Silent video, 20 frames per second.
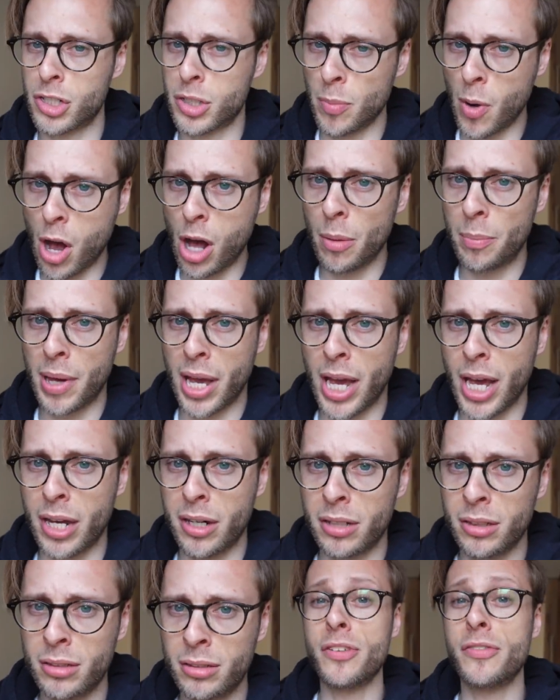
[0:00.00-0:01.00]
a small
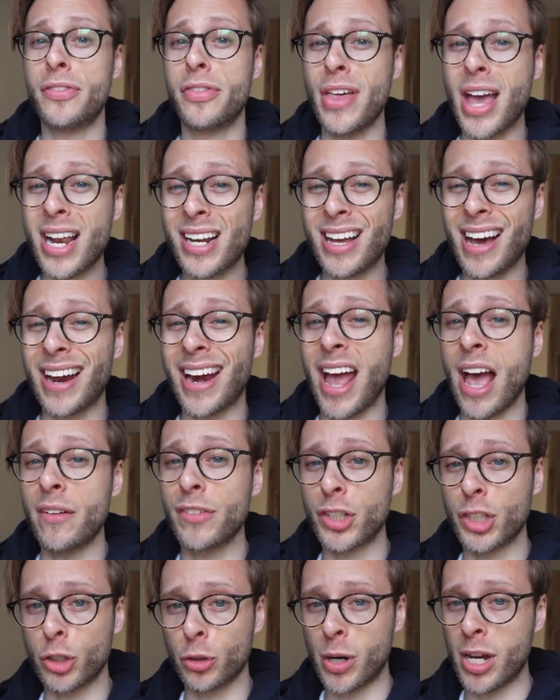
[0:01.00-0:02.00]
bed, you've then got to
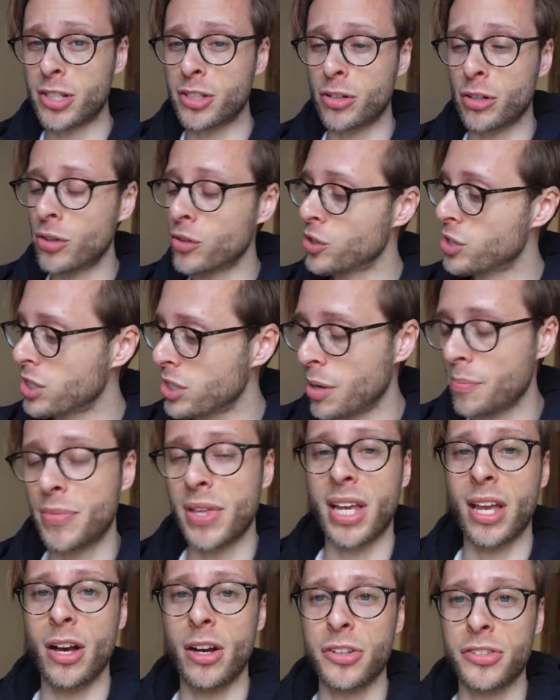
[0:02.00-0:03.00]
have a dresser or
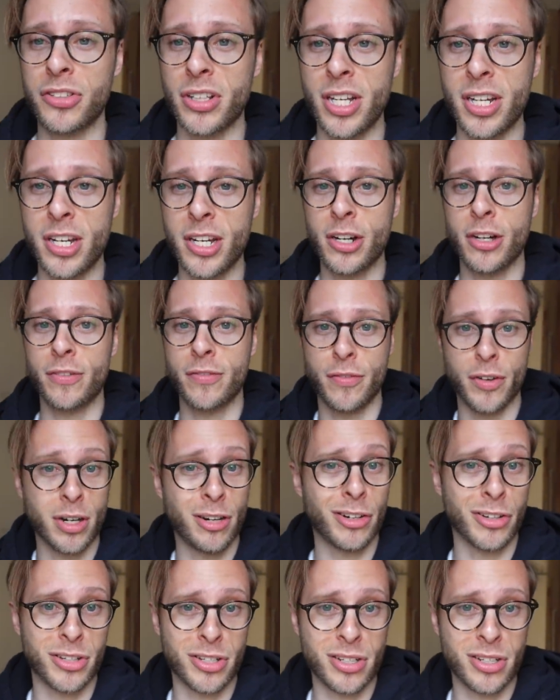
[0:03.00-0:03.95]
something else in here for your